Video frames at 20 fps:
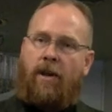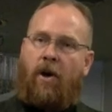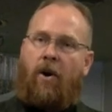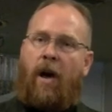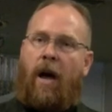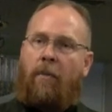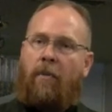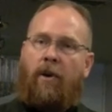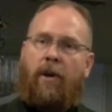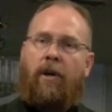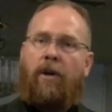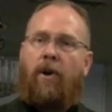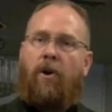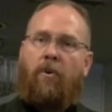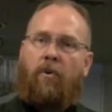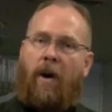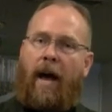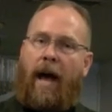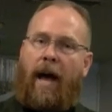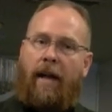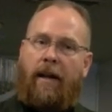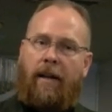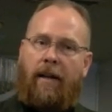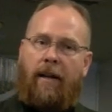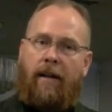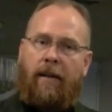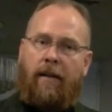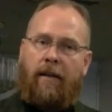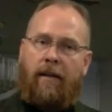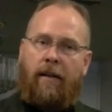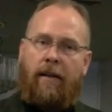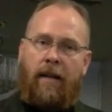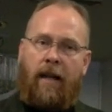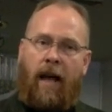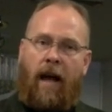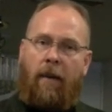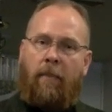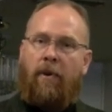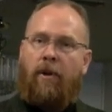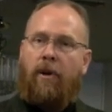no, I'm going to go right
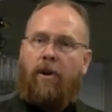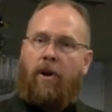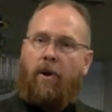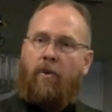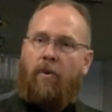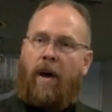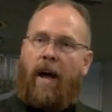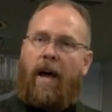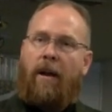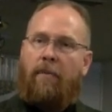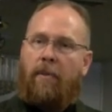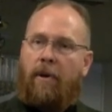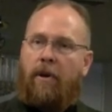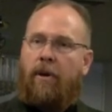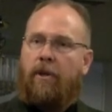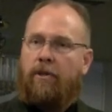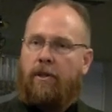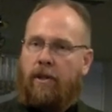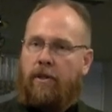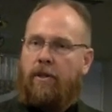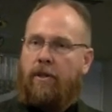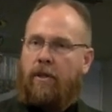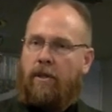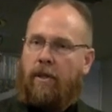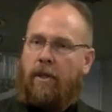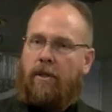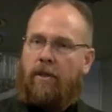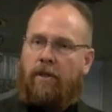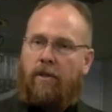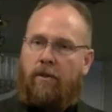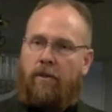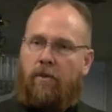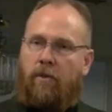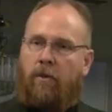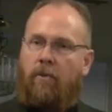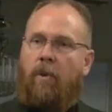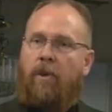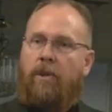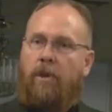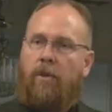I'm going to go right because it's, it's
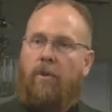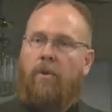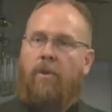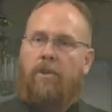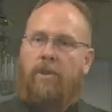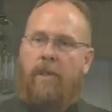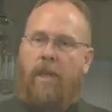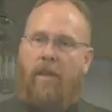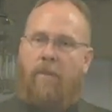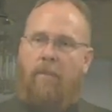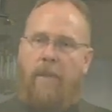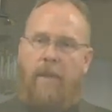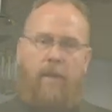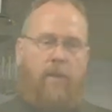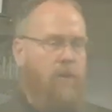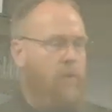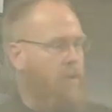what the Lord is telling me to